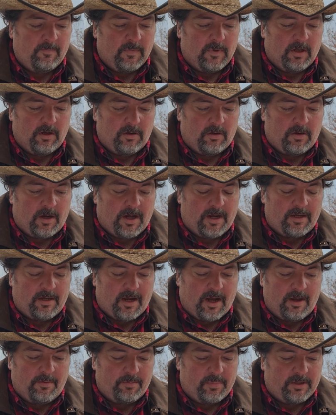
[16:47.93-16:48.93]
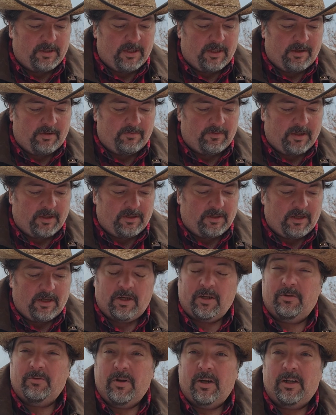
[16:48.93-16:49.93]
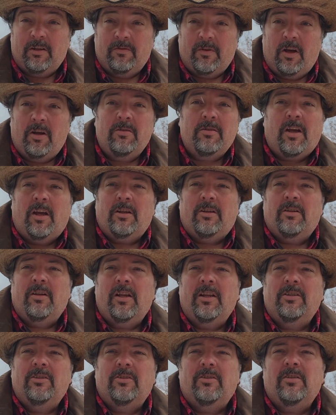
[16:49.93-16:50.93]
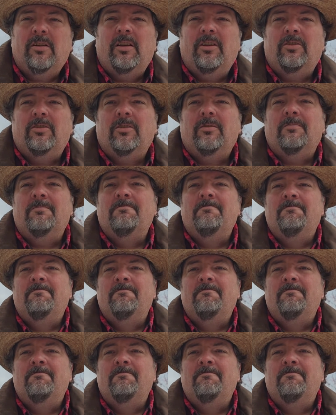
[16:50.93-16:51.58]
I believe in getting rid of all gun legislation.